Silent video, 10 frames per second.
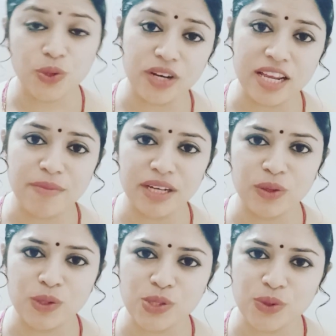only but
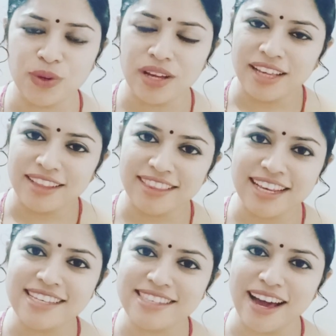also,
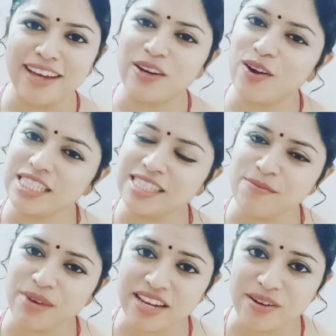these are not
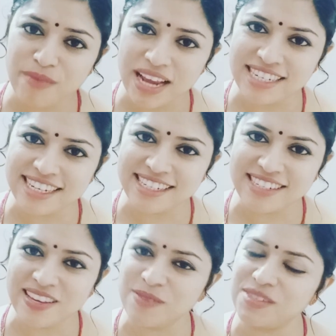simply grammatical
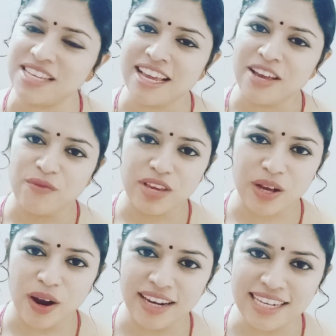terms. We
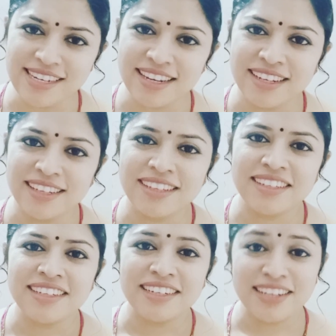call it
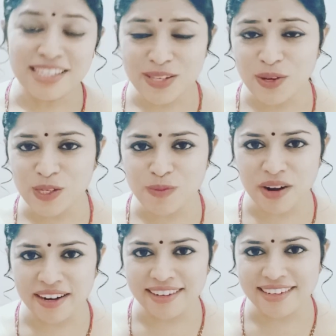discourse
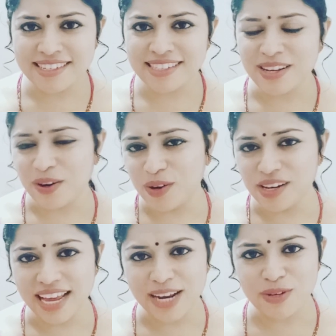markers or
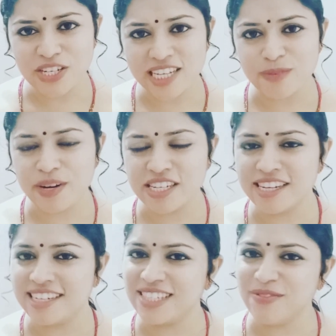language
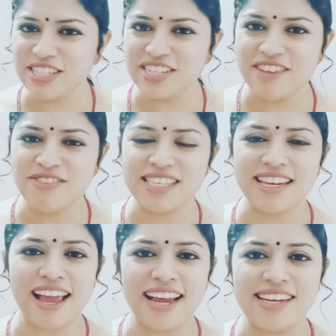expressions which give us
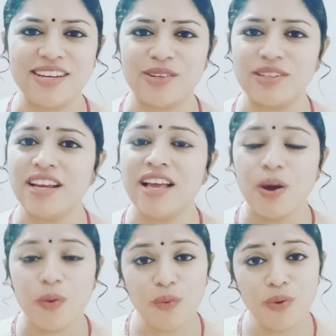an idea on
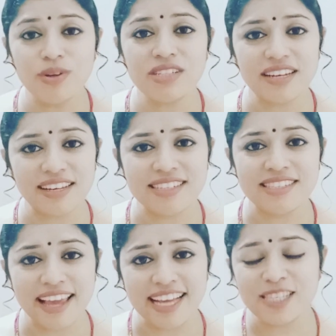what
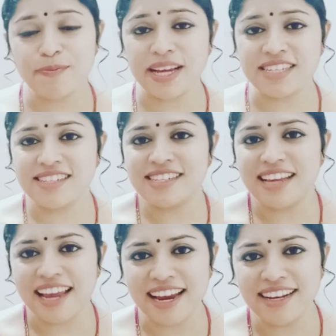is
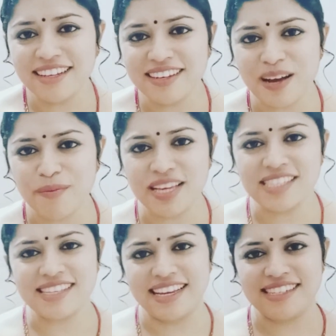expected in the
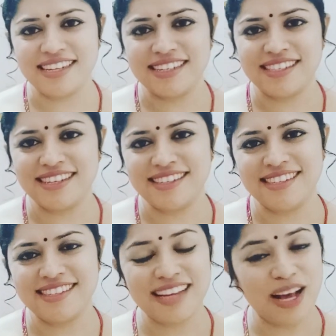coming
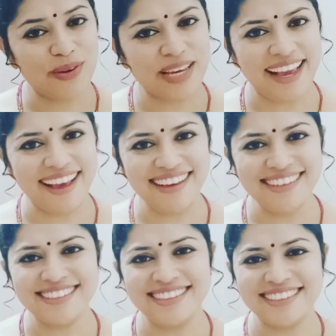sentences. Okay?